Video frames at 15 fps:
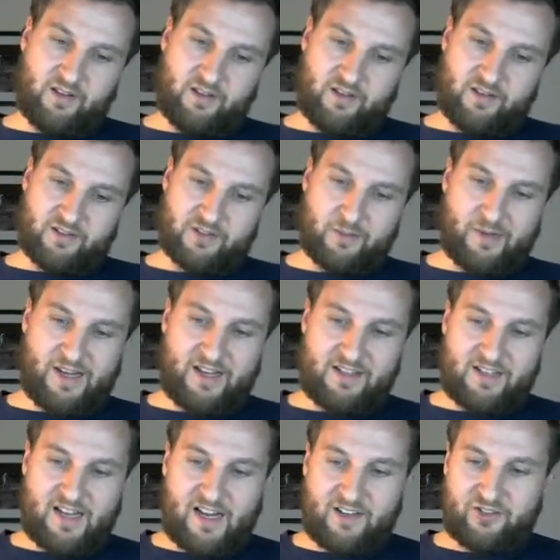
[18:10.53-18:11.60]
So my
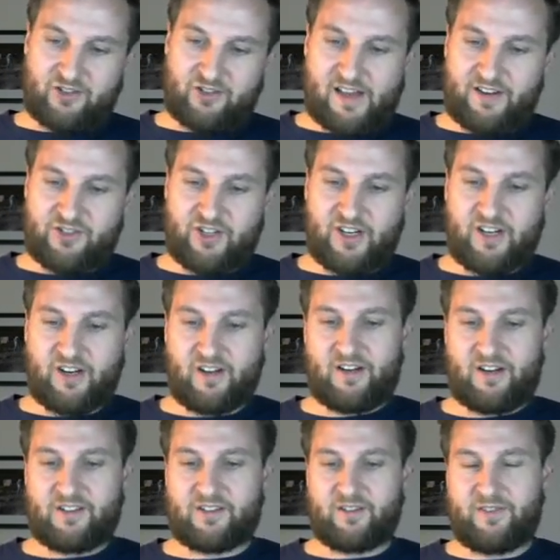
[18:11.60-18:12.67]
attack strategy here
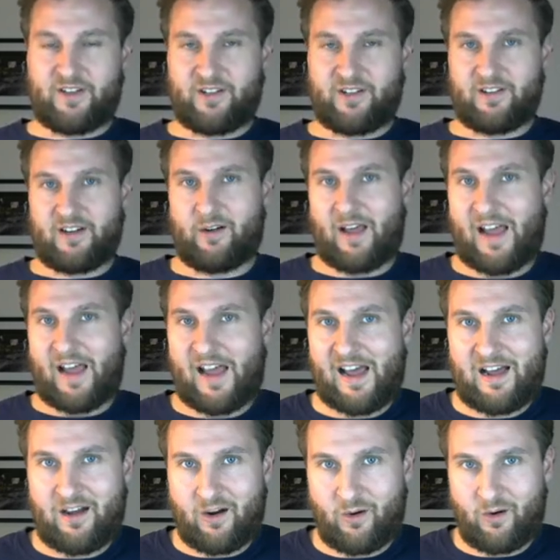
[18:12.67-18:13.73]
is to figure out
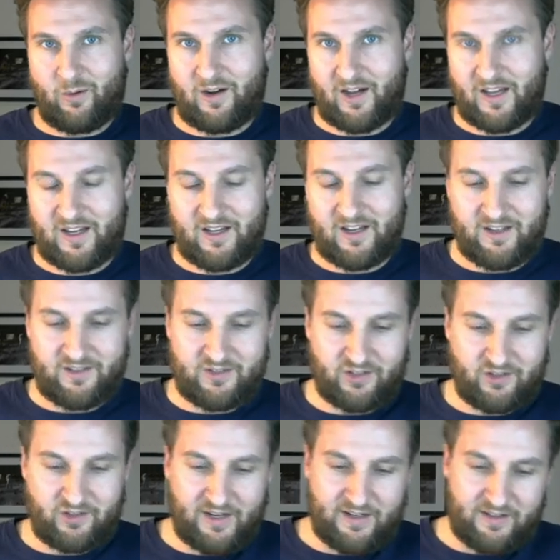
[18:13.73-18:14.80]
how I can
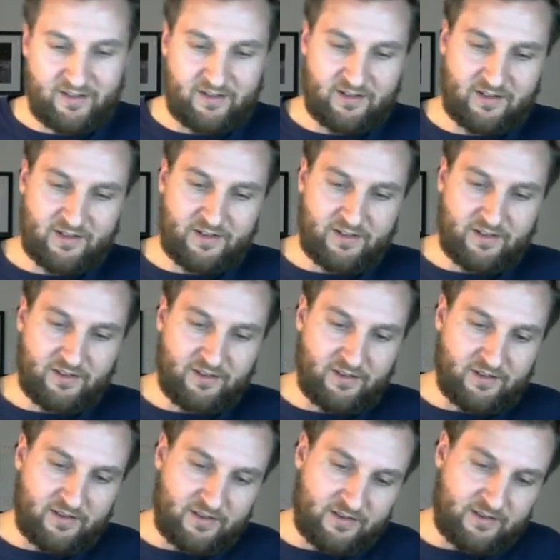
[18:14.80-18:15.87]
integrate.
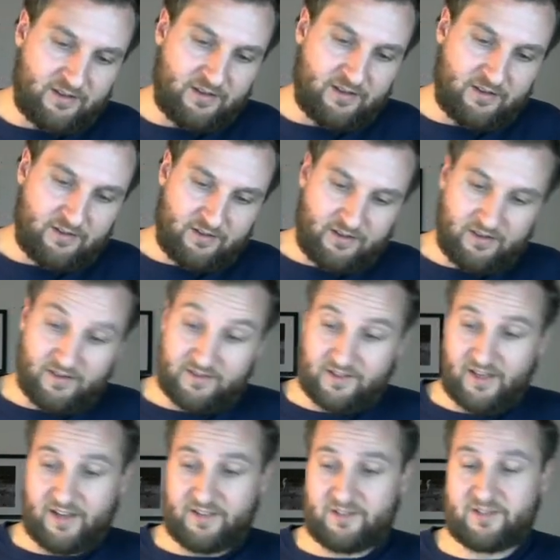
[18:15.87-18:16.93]
In this
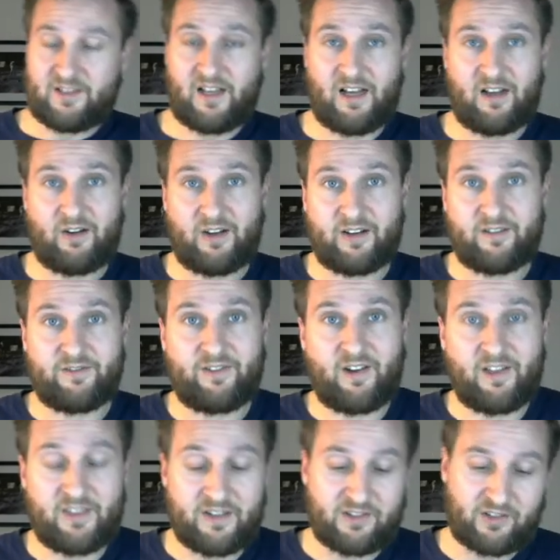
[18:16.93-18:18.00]
case, how I can
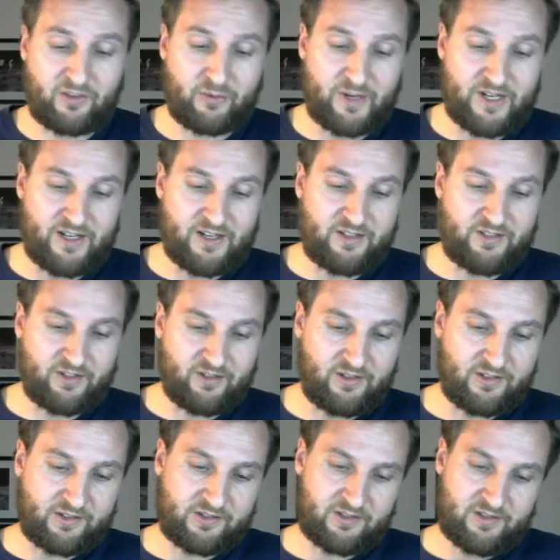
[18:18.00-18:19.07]
find these three
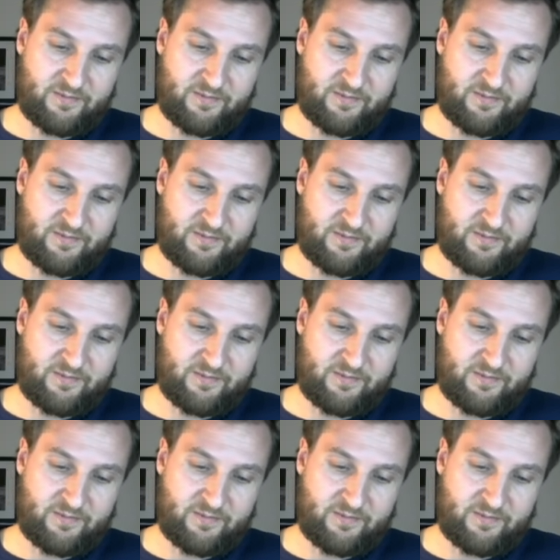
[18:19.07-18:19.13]
integrals.